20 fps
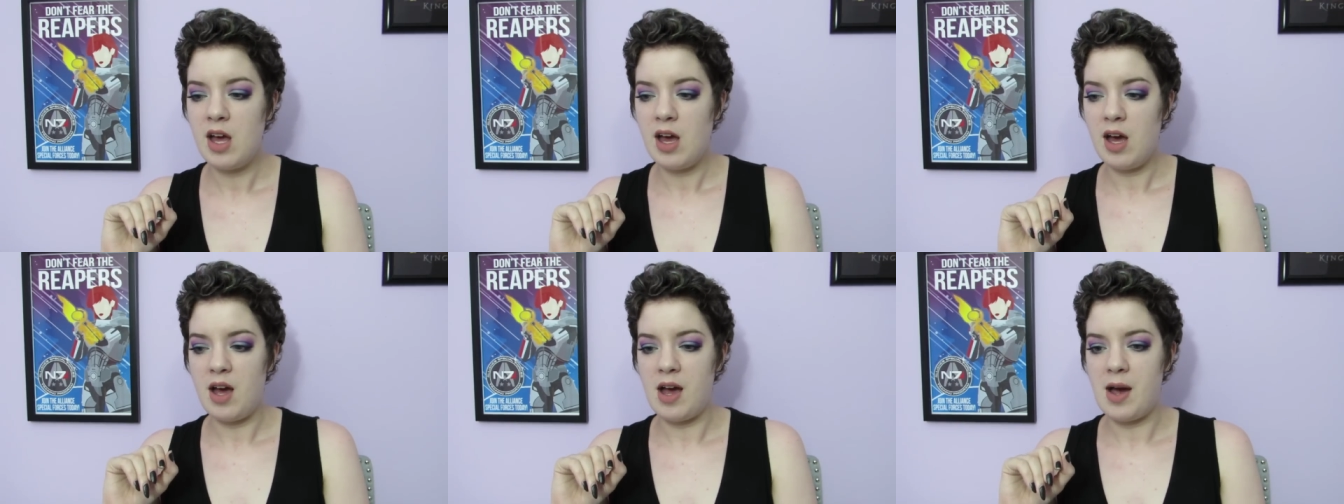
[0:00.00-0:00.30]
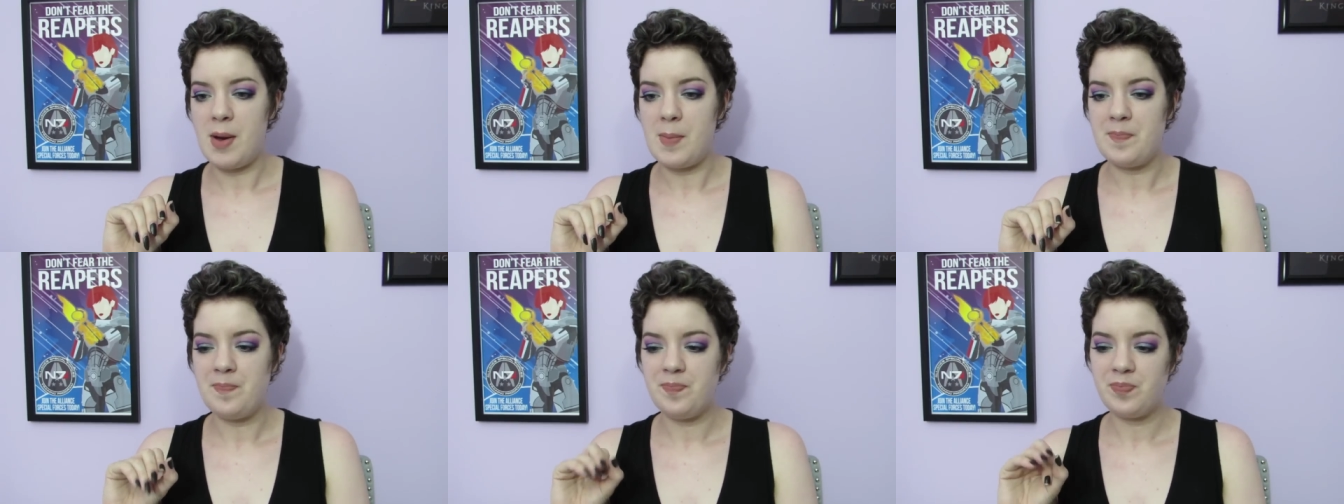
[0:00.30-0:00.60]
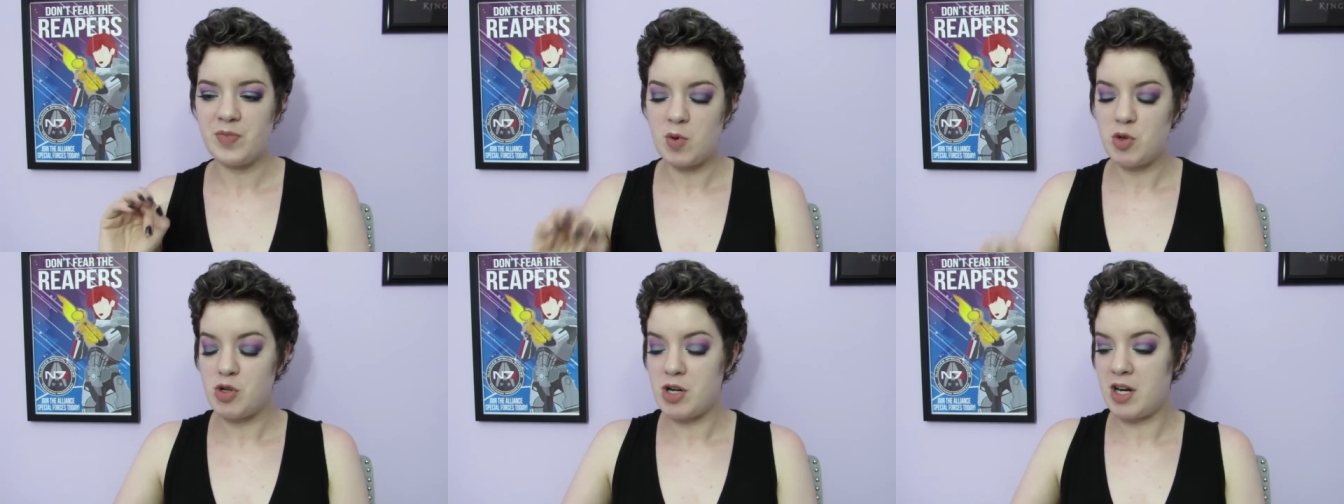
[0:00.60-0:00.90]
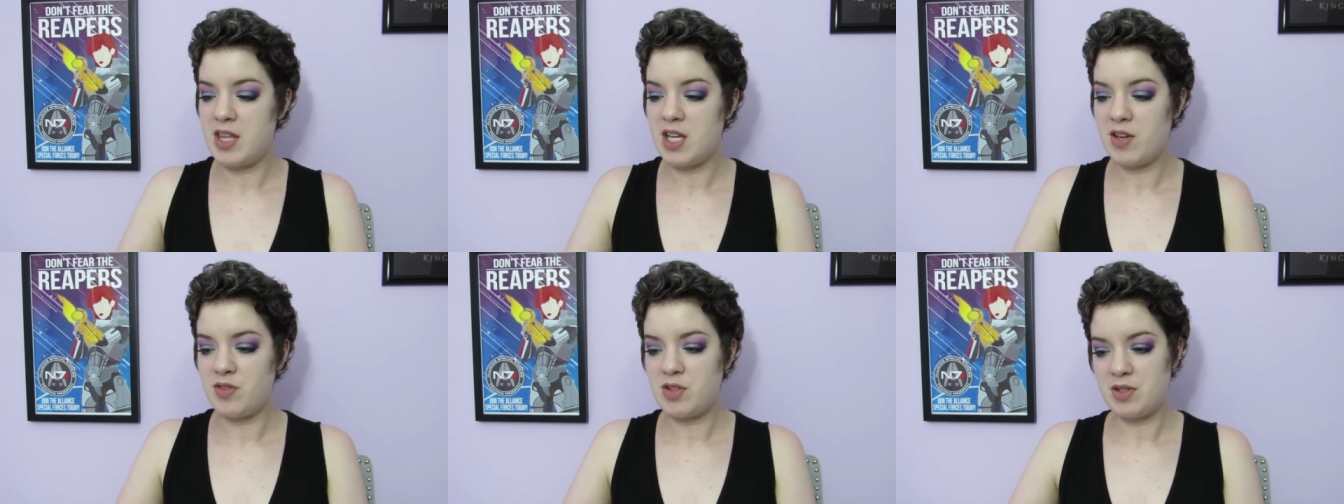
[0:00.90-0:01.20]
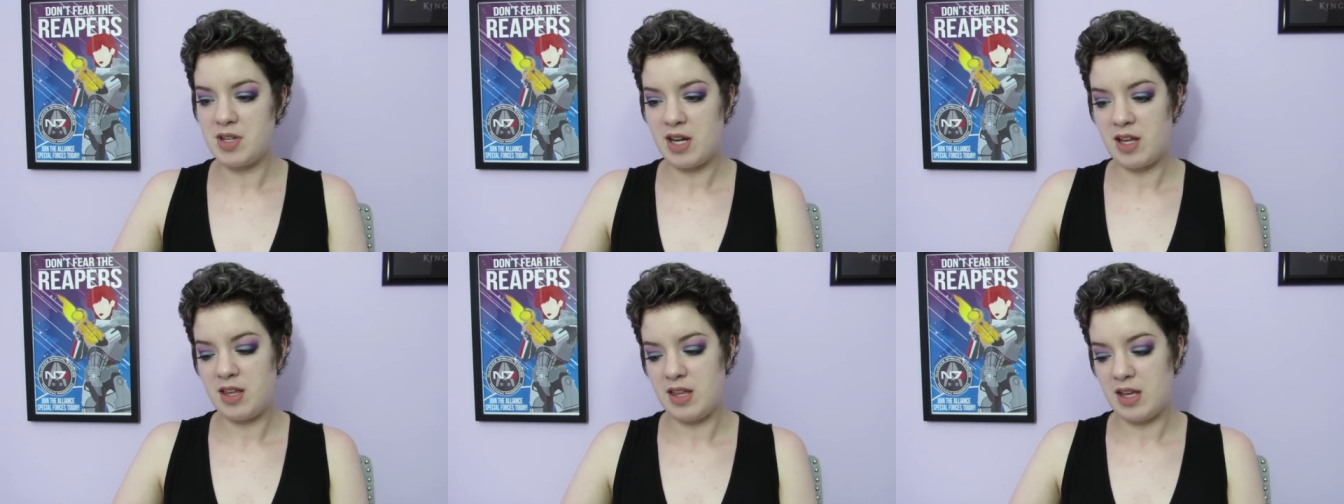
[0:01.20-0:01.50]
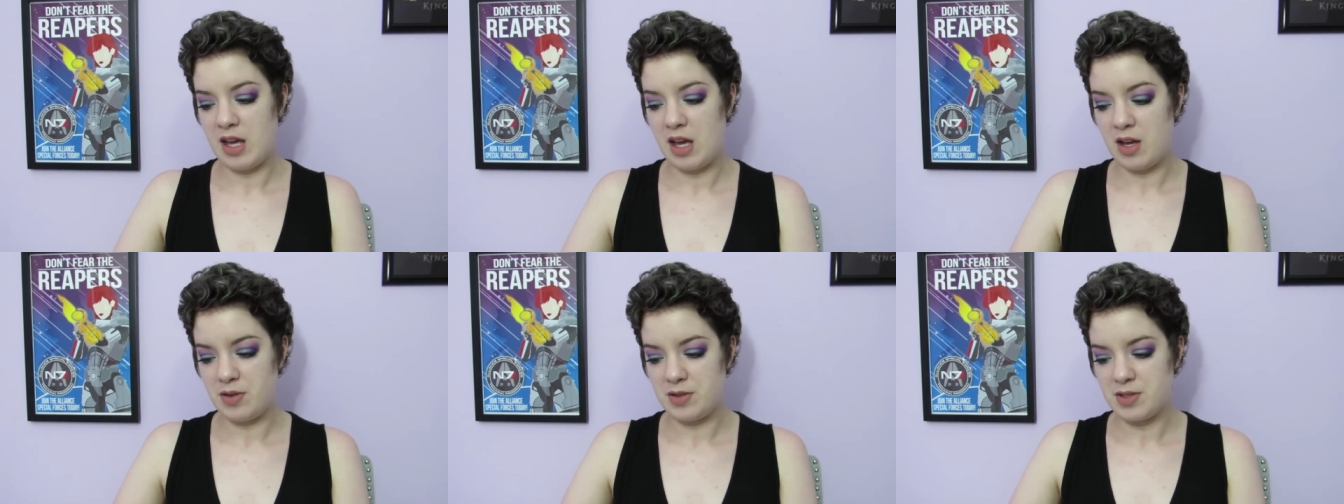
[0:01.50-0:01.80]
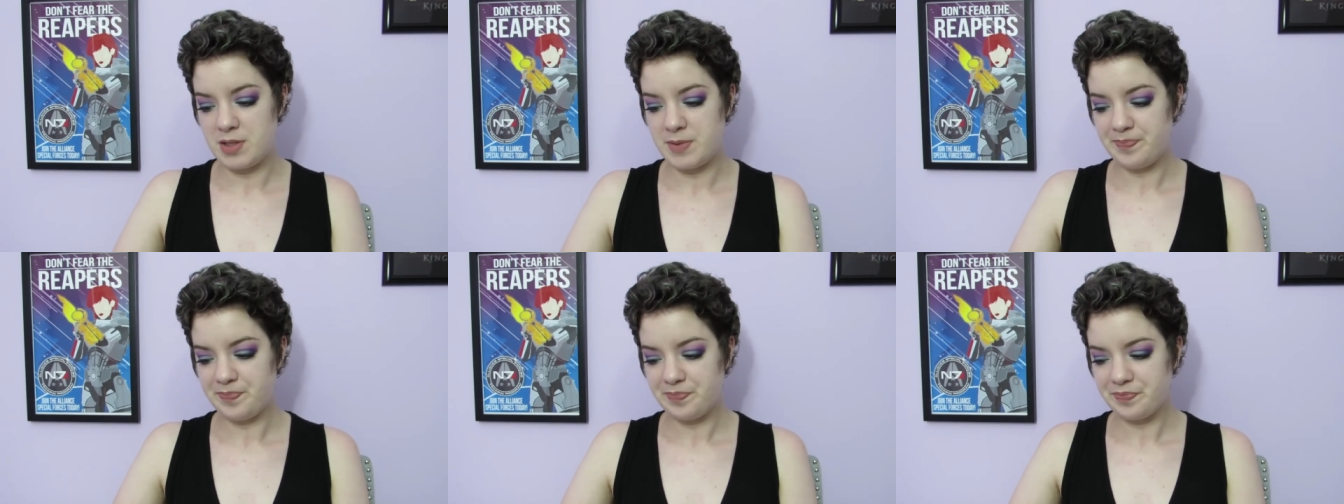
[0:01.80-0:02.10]
I'm trying to think if there's anything
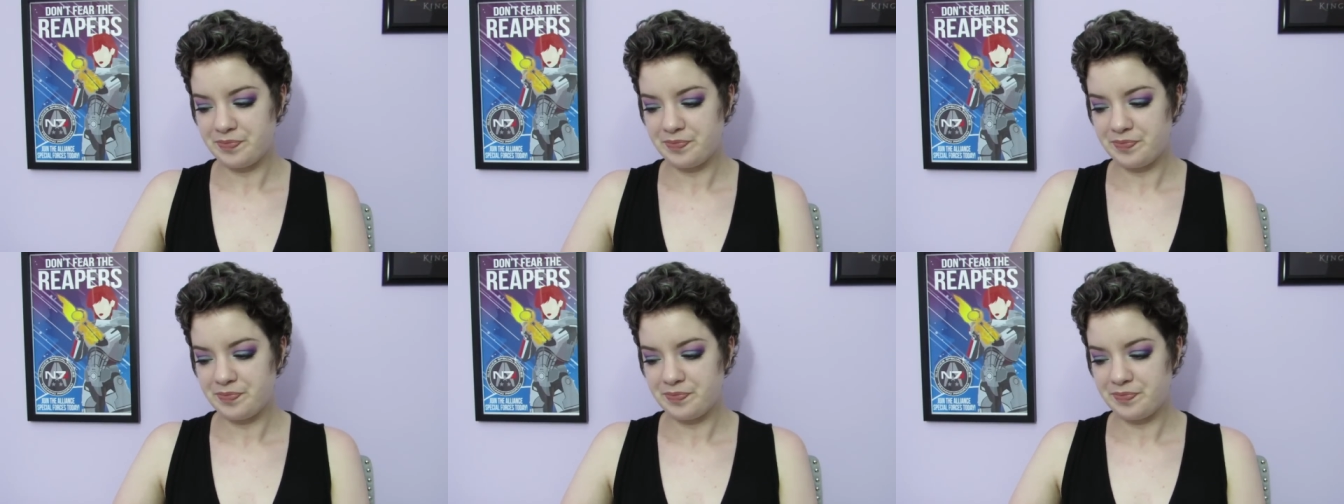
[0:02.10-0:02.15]
else.